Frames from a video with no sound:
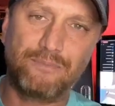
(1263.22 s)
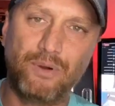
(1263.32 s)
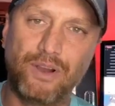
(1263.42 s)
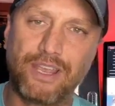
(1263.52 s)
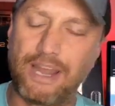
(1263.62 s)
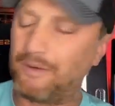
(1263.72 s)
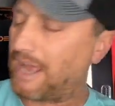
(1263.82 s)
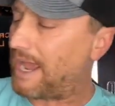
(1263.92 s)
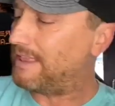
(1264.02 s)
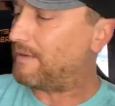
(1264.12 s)
book, and I would
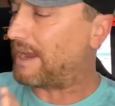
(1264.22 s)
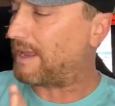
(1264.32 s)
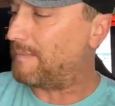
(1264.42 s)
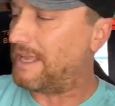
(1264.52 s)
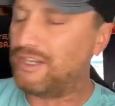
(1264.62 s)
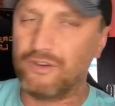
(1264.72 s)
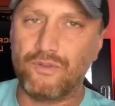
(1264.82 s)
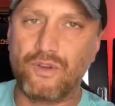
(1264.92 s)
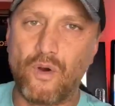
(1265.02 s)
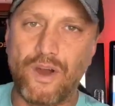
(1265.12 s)
highly recommend you
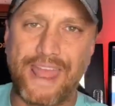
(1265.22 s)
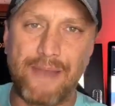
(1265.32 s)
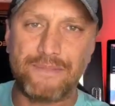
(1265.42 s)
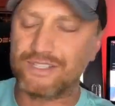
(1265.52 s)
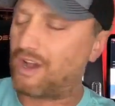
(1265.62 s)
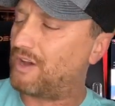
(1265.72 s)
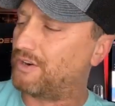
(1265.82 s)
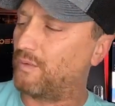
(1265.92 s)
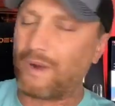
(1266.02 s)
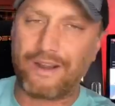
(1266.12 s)
go on Amazon
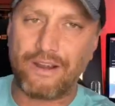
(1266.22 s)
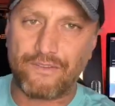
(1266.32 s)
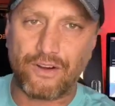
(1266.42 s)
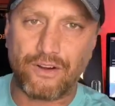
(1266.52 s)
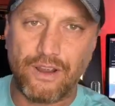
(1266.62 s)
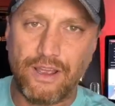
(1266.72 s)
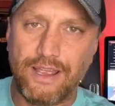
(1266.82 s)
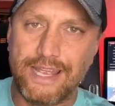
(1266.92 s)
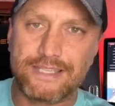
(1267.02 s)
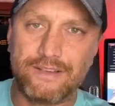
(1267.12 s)
or wherever
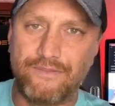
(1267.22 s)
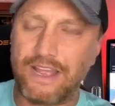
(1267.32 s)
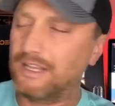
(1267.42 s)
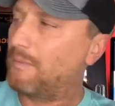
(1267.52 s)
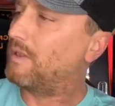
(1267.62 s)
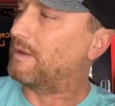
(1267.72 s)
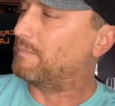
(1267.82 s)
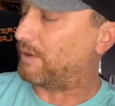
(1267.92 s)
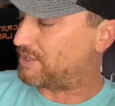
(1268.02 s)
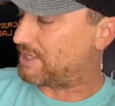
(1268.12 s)
it's available and
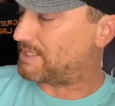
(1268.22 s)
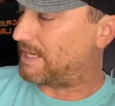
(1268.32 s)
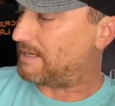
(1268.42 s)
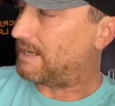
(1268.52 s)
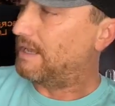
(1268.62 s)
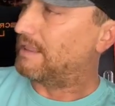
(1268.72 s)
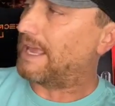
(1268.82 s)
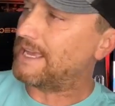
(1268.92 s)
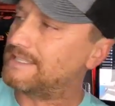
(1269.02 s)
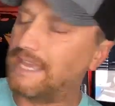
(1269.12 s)
purchase it.
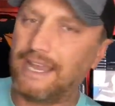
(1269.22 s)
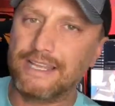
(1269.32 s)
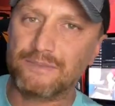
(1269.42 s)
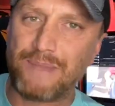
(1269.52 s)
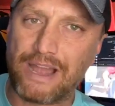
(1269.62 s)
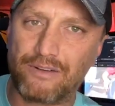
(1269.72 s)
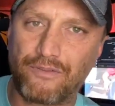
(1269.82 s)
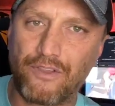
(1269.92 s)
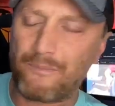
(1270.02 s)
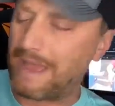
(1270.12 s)
Like I said, it's Bound
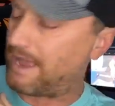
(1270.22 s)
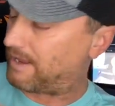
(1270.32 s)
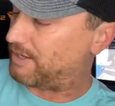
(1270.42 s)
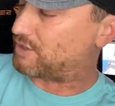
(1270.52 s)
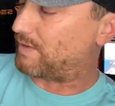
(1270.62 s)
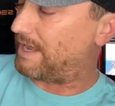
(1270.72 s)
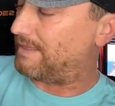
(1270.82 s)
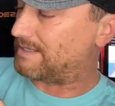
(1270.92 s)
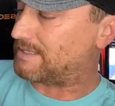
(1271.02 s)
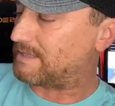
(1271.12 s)
for the Backcountry.
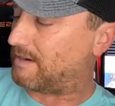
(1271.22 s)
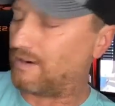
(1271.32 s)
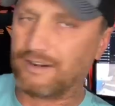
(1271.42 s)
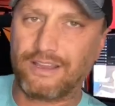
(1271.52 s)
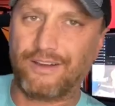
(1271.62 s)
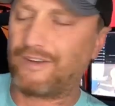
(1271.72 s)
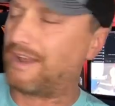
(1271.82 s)
This is the hardcover.